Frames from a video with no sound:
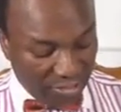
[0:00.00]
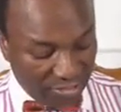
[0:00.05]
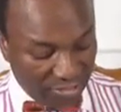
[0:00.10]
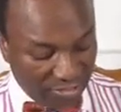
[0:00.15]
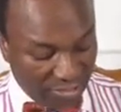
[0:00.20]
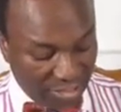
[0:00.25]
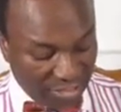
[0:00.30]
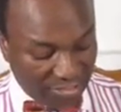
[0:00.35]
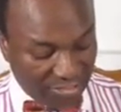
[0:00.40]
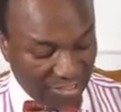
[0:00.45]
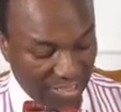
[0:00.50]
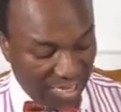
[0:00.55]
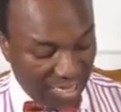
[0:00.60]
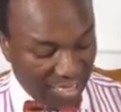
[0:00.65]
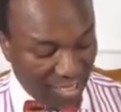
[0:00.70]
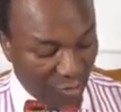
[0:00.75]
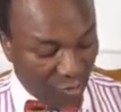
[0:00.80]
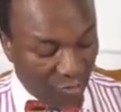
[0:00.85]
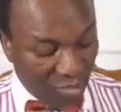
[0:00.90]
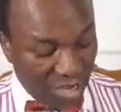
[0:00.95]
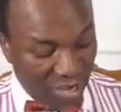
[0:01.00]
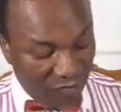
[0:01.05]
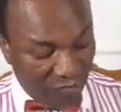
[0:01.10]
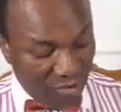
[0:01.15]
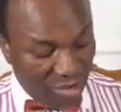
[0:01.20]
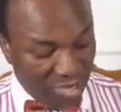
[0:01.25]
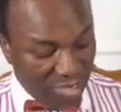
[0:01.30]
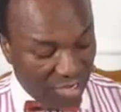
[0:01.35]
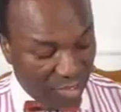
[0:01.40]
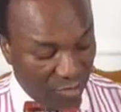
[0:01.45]
They say you
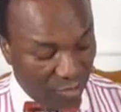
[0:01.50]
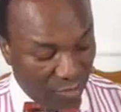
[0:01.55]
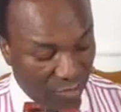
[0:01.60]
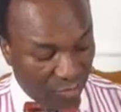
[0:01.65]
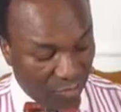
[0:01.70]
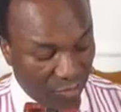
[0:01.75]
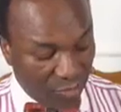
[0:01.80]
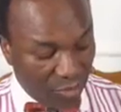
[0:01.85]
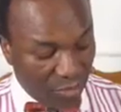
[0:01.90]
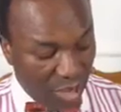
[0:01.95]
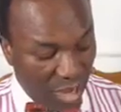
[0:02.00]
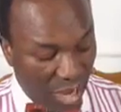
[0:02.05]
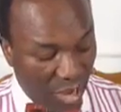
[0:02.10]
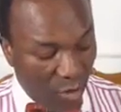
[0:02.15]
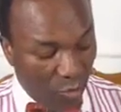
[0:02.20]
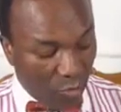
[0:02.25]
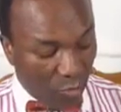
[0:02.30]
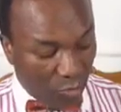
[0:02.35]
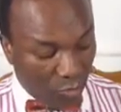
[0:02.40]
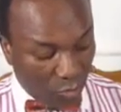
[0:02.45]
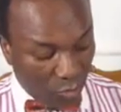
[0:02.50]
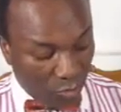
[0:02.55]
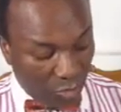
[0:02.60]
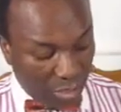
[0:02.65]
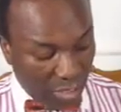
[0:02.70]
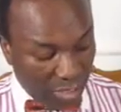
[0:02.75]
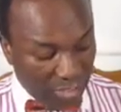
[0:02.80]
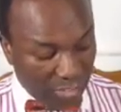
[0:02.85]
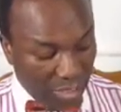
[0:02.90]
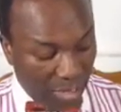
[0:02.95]
never know how
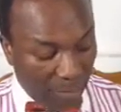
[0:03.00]
crooked